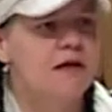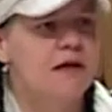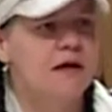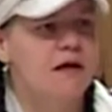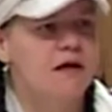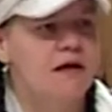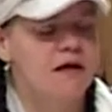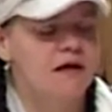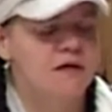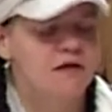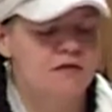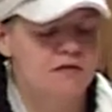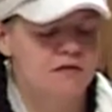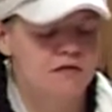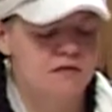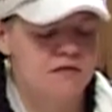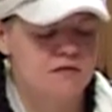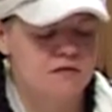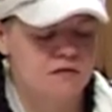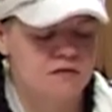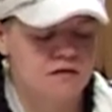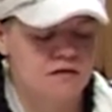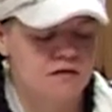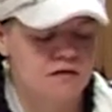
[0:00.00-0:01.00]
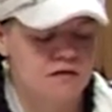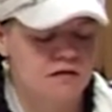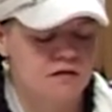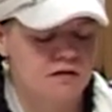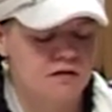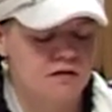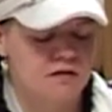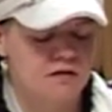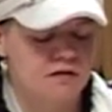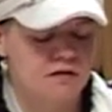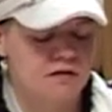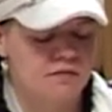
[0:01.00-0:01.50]
and the
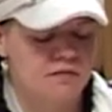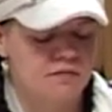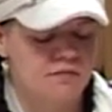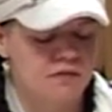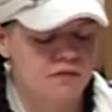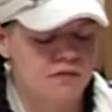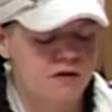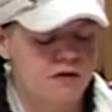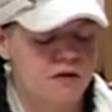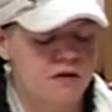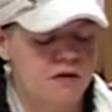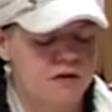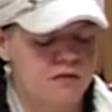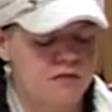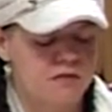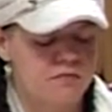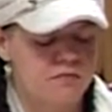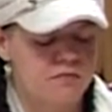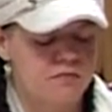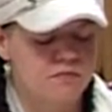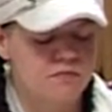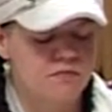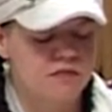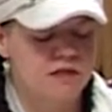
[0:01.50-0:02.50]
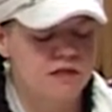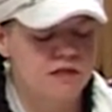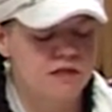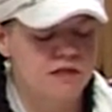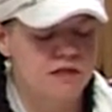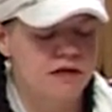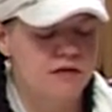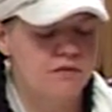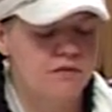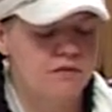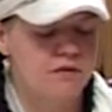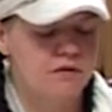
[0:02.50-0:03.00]
um,
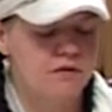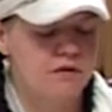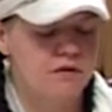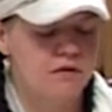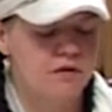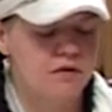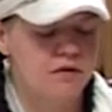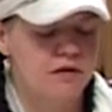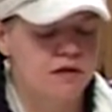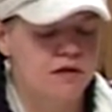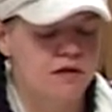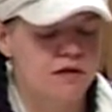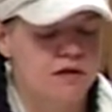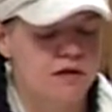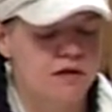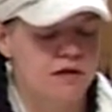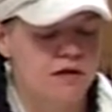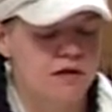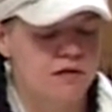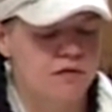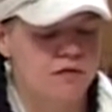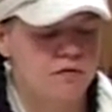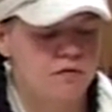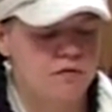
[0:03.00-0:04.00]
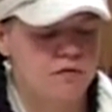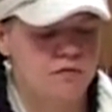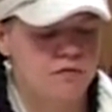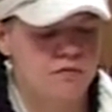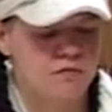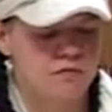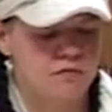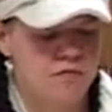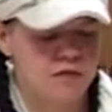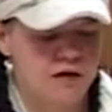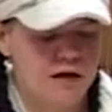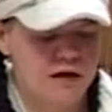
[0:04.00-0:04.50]
town clerk and I
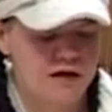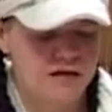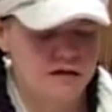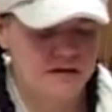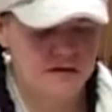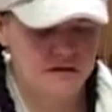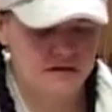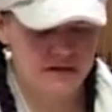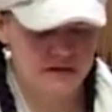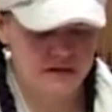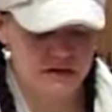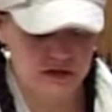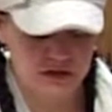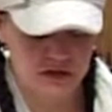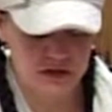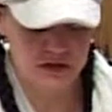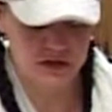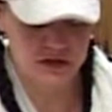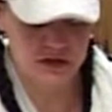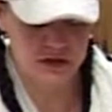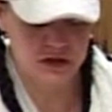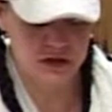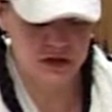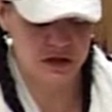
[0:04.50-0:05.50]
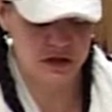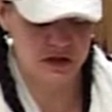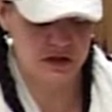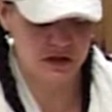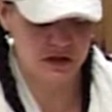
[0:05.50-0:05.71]
had this discussion,